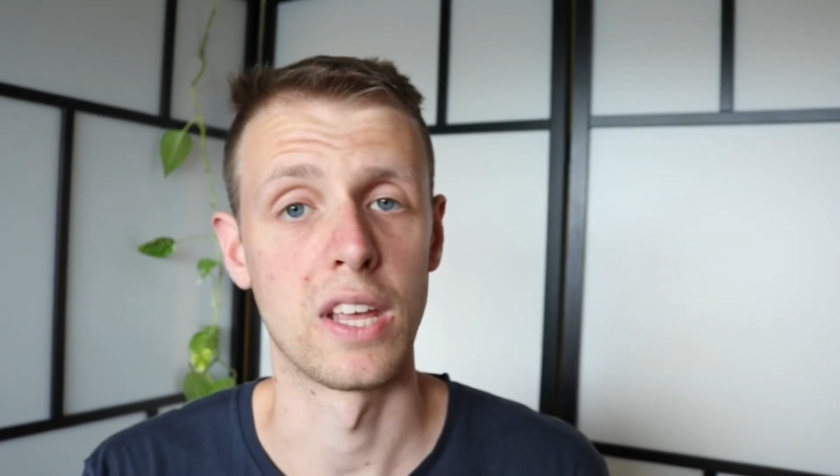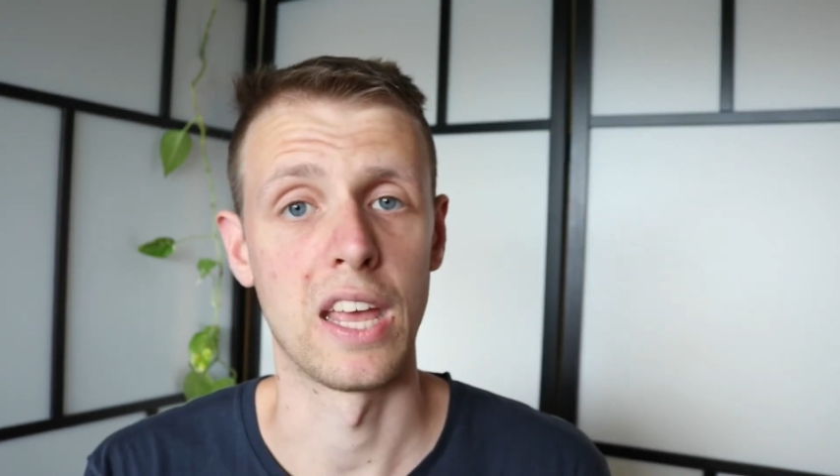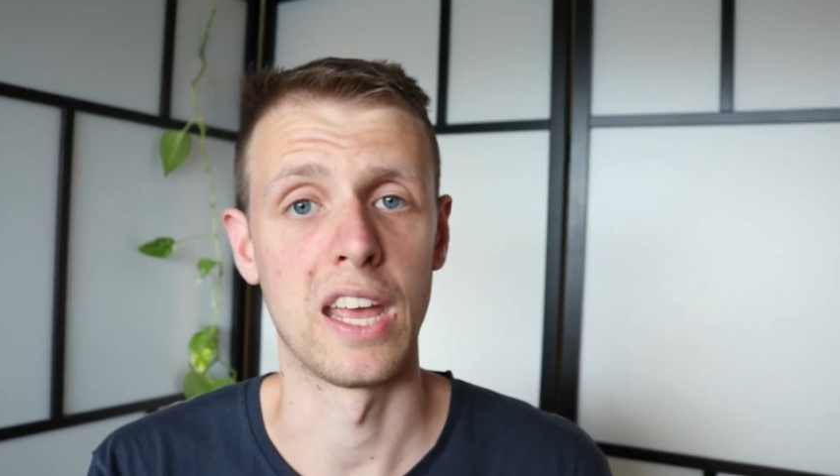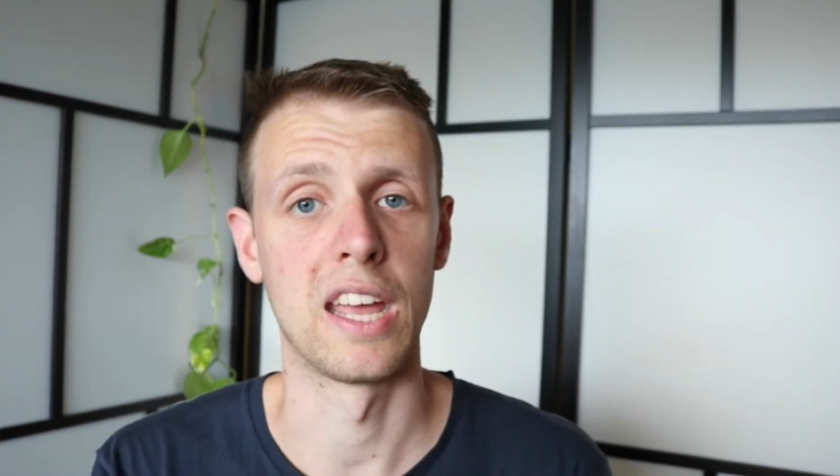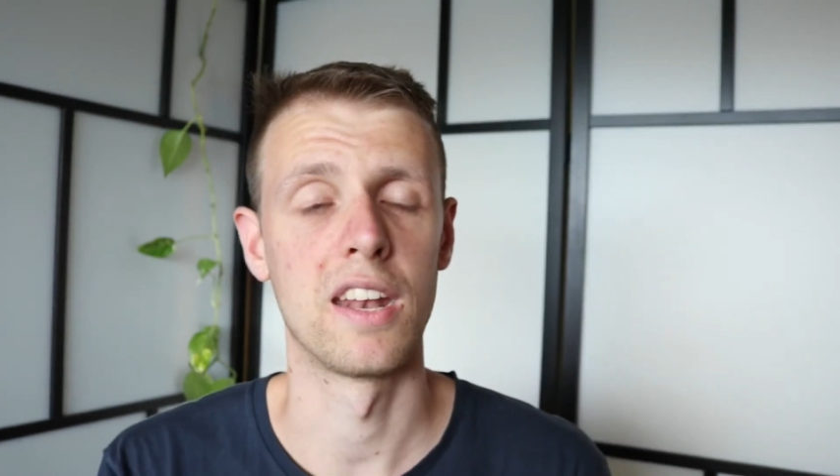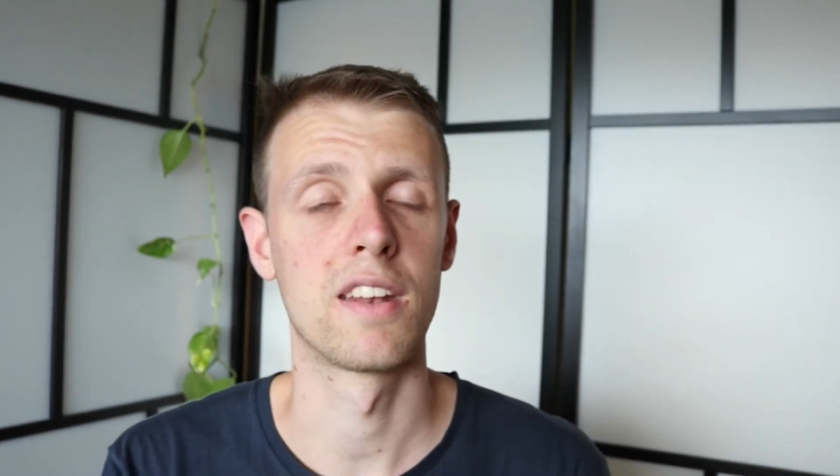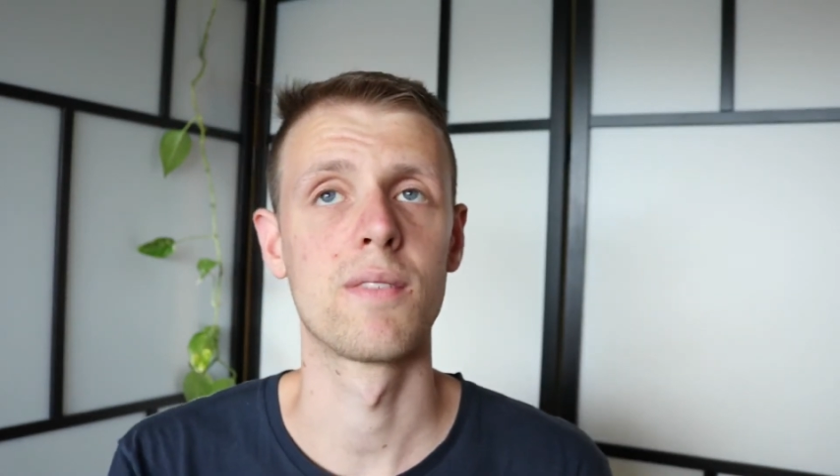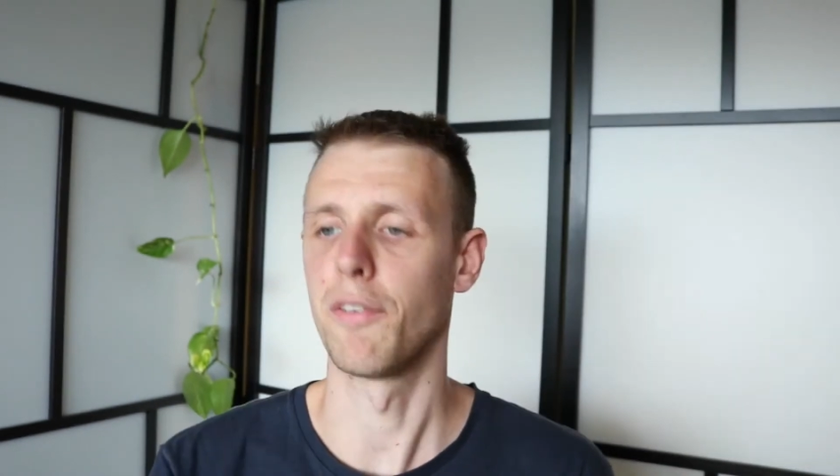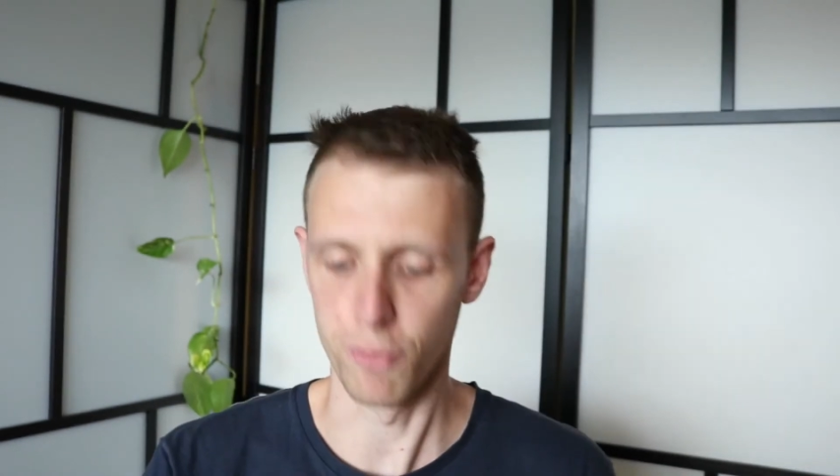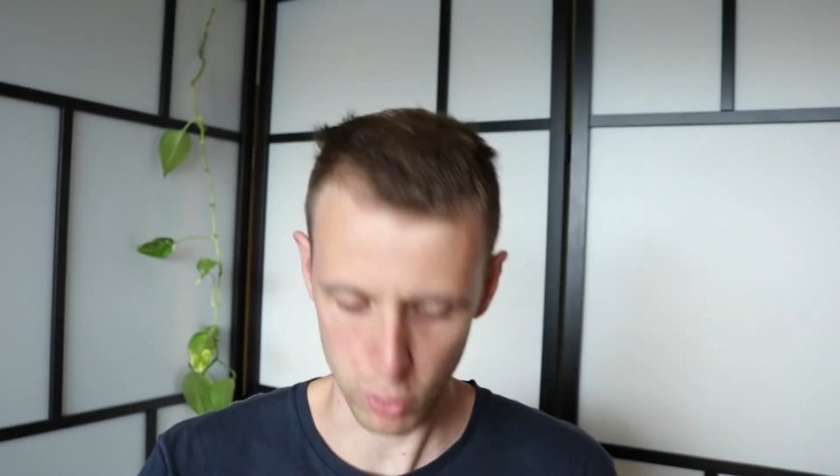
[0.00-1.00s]
and
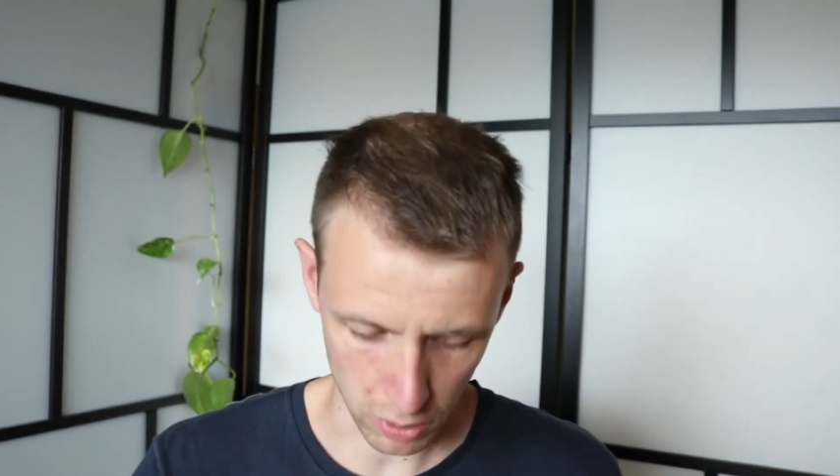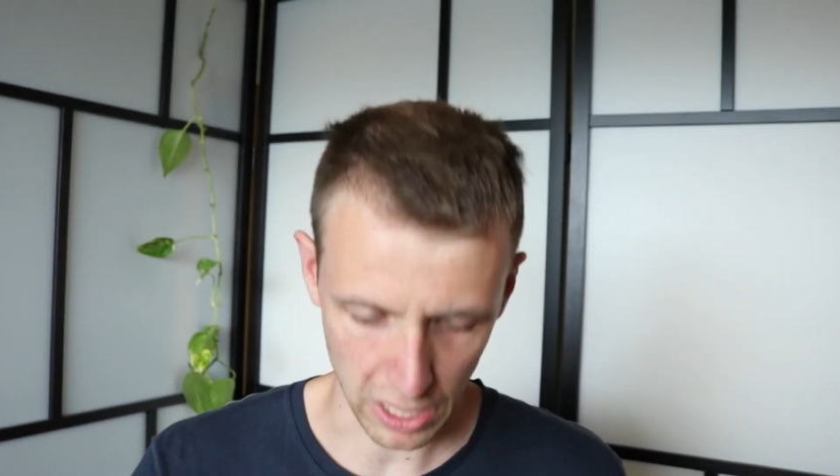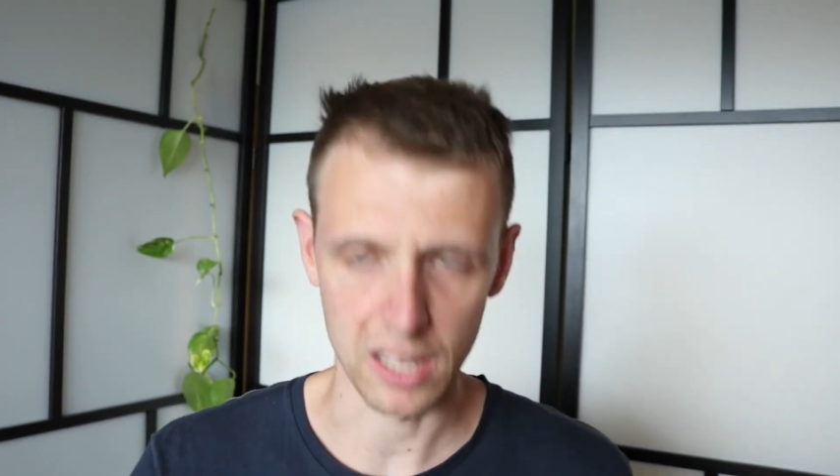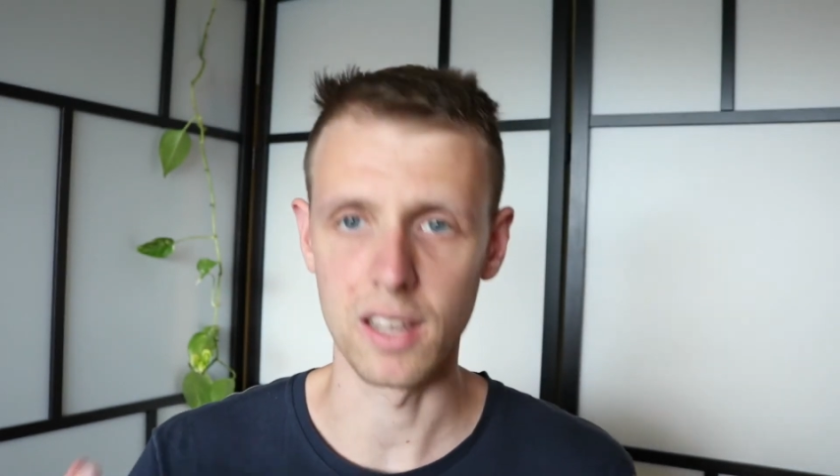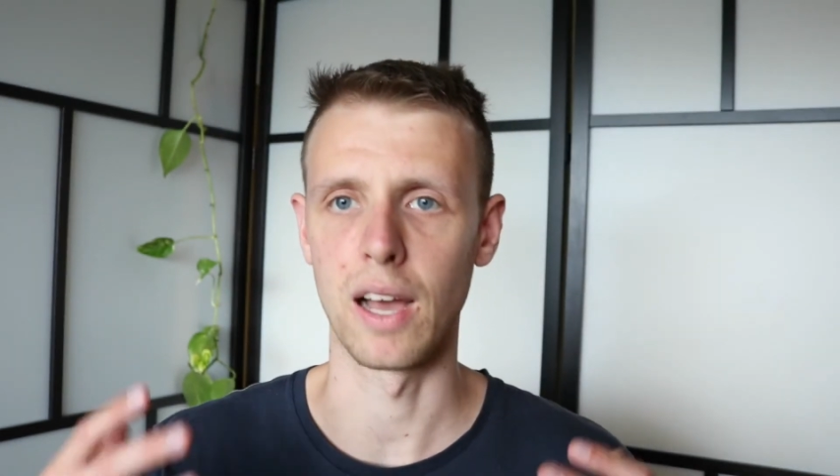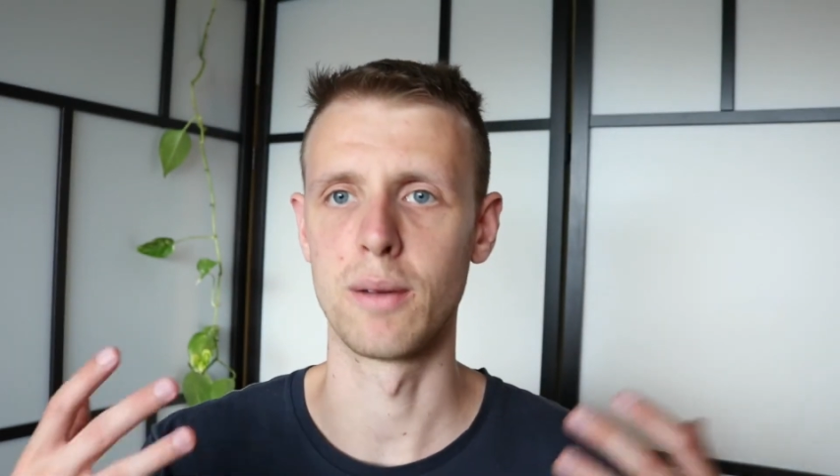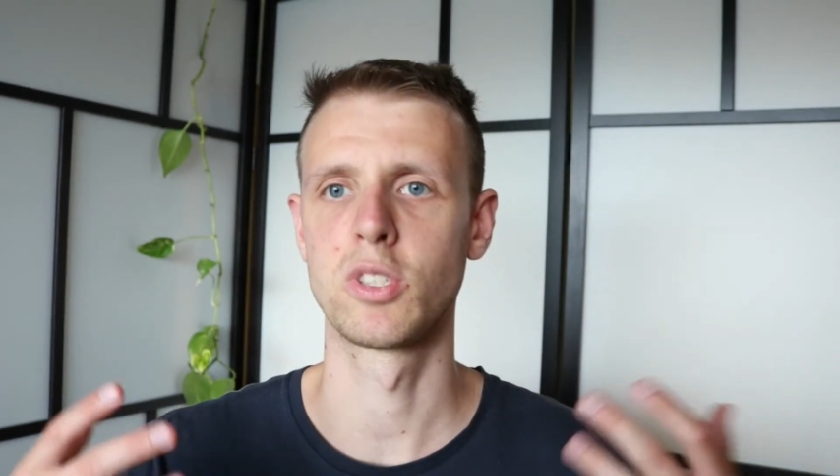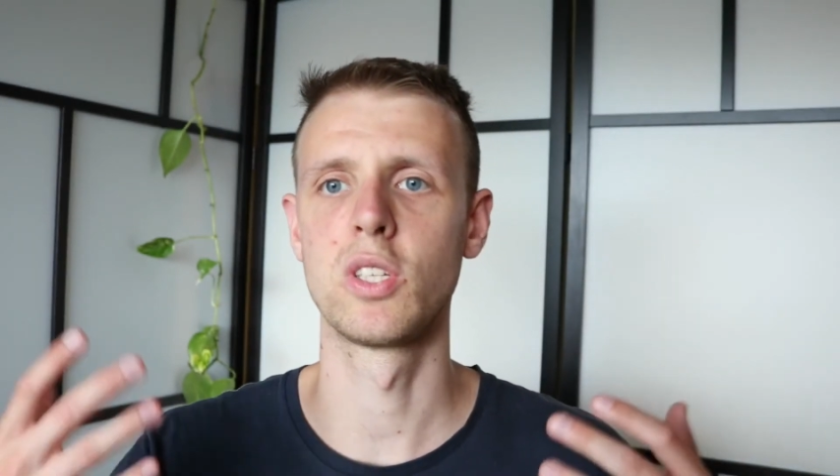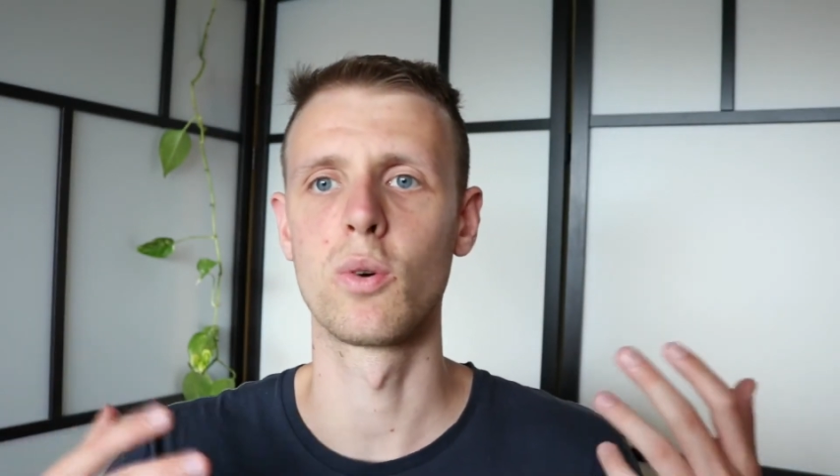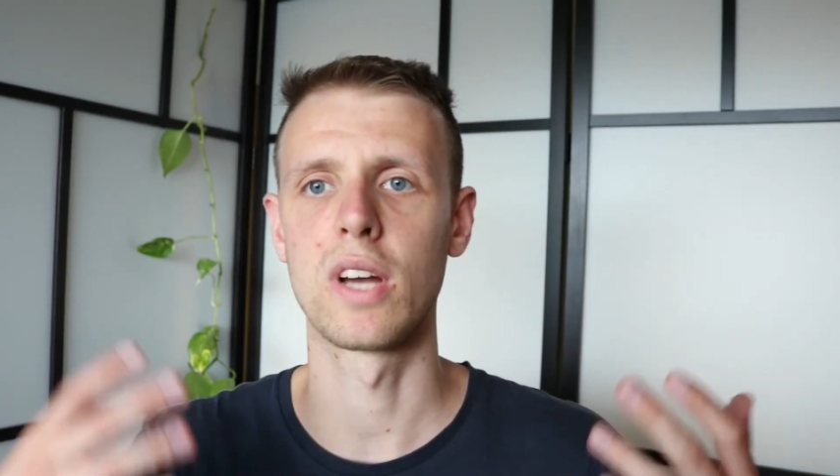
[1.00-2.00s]
I feel like I'm
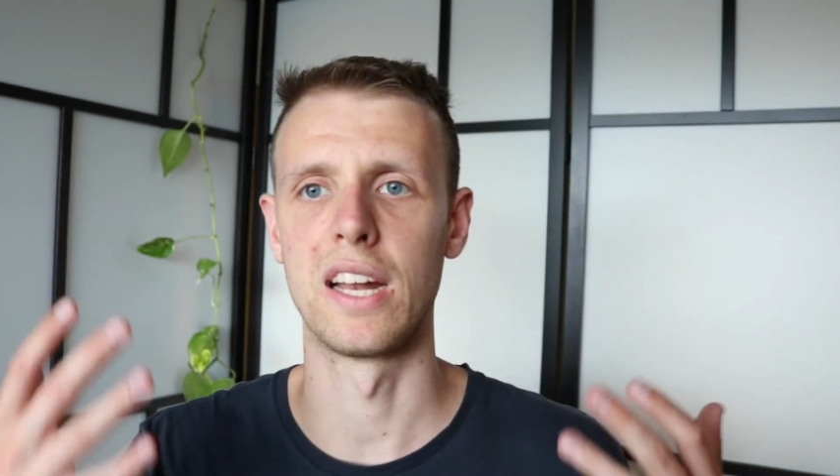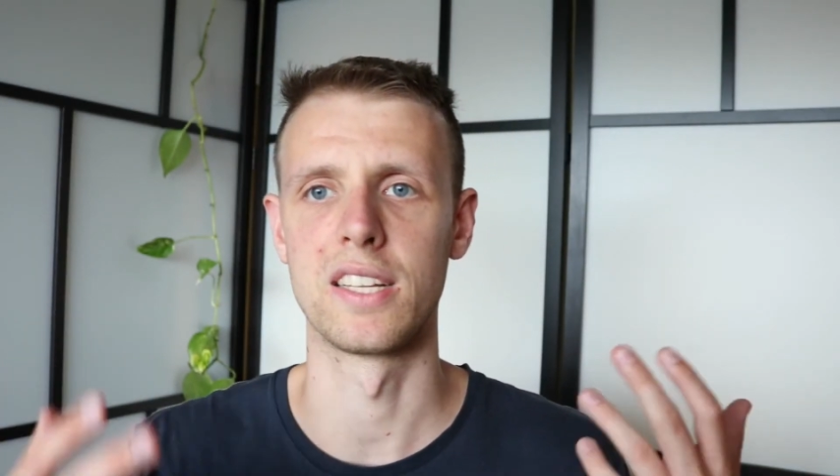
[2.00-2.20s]
still kind of